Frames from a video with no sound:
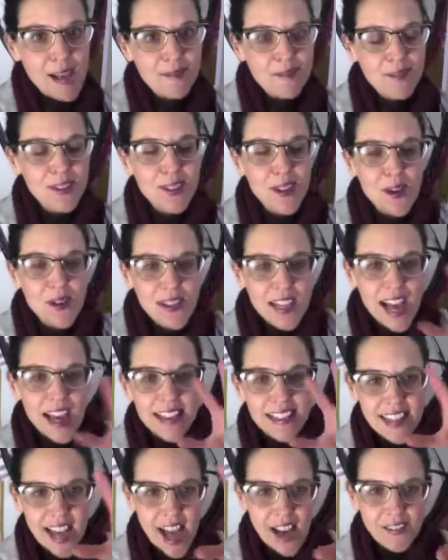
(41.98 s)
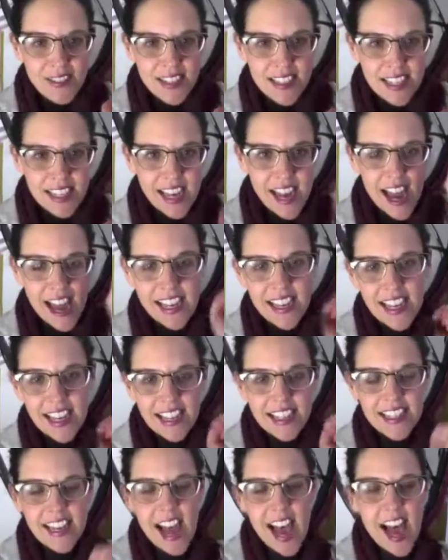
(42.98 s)
So yes, obviously I
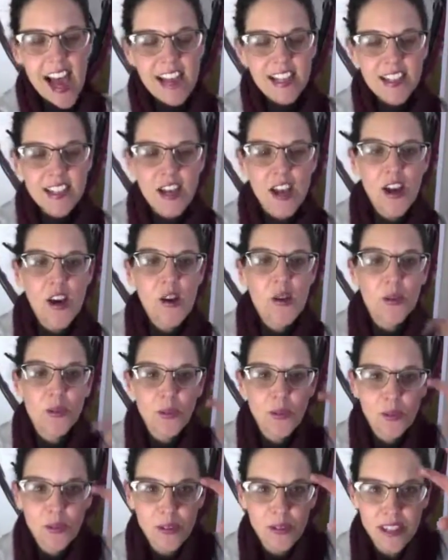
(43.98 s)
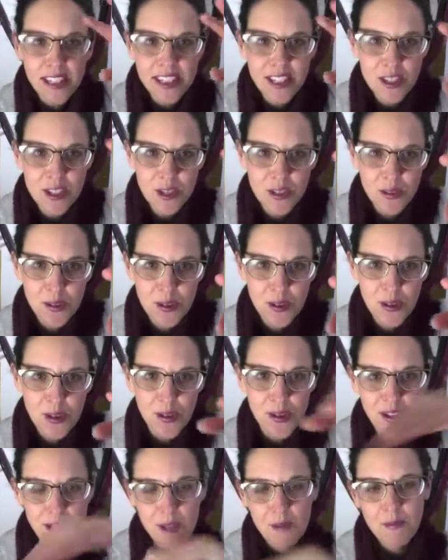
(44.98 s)
cannot reach
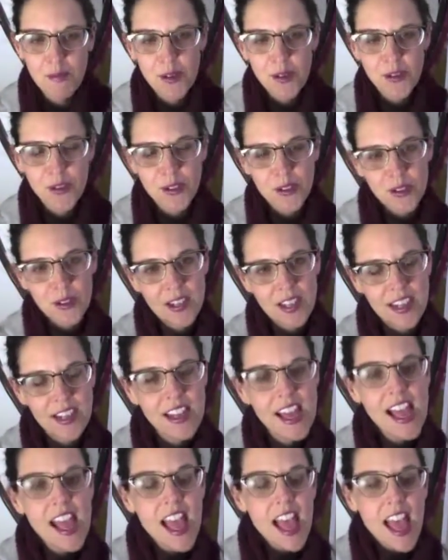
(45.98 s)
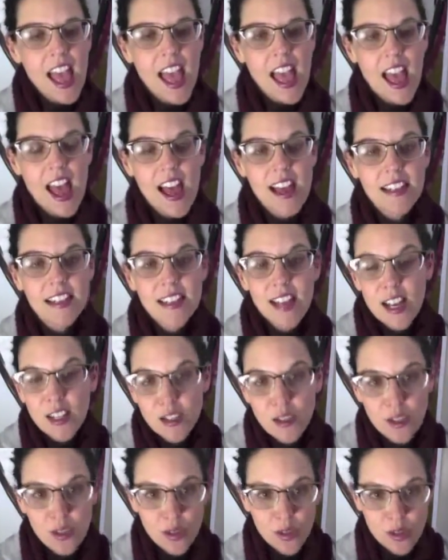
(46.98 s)
through the computer screen and
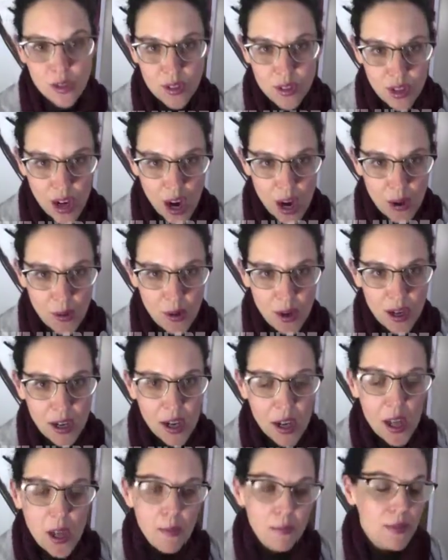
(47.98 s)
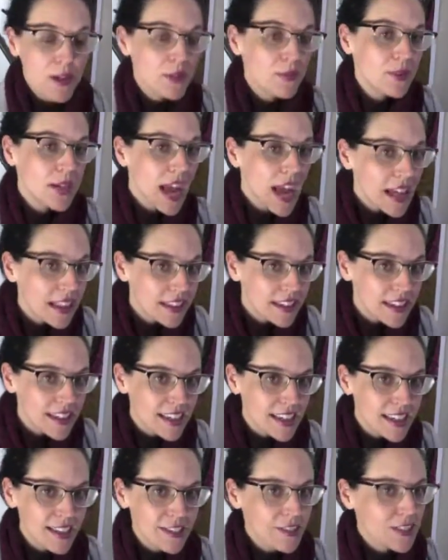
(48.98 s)
touch a student's artwork, but in
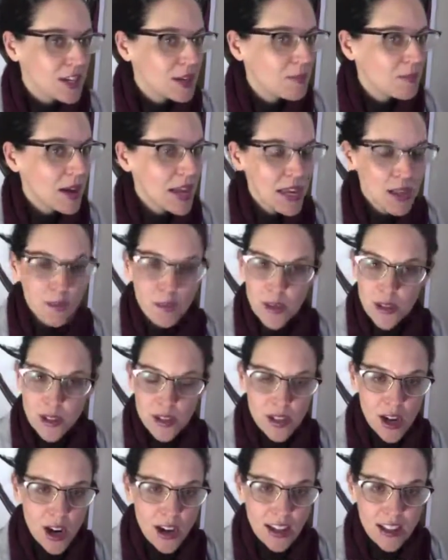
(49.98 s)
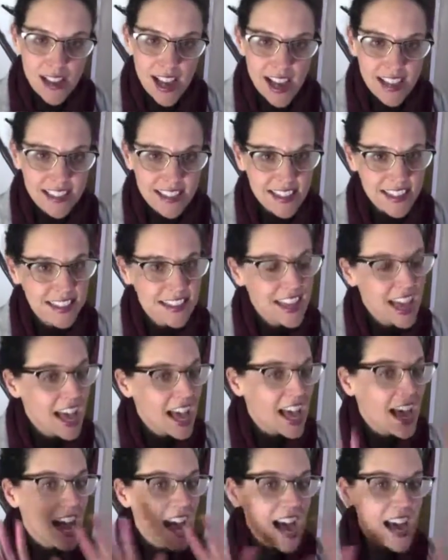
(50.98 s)
reality, even in my in-person art classes,
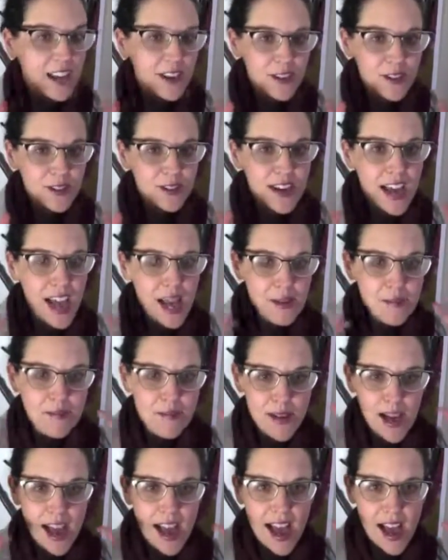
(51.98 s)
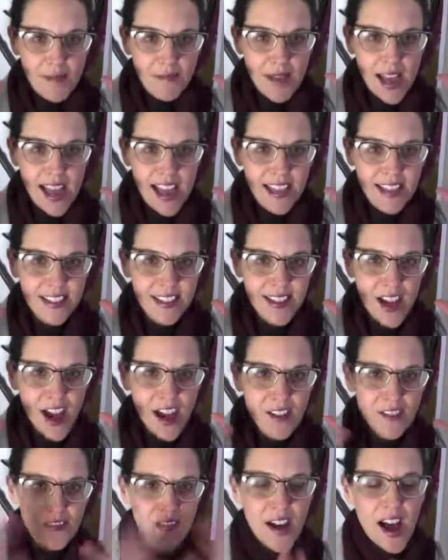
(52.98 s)
I'm hands
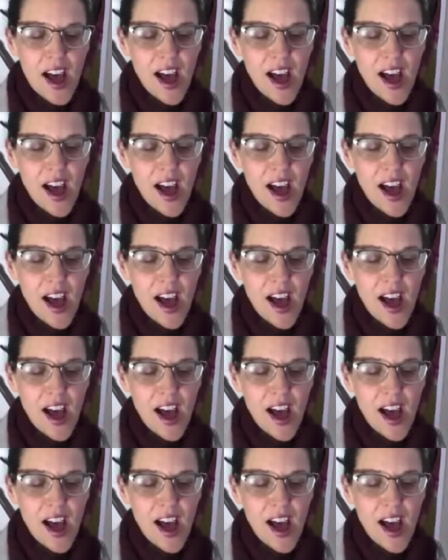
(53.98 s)
off.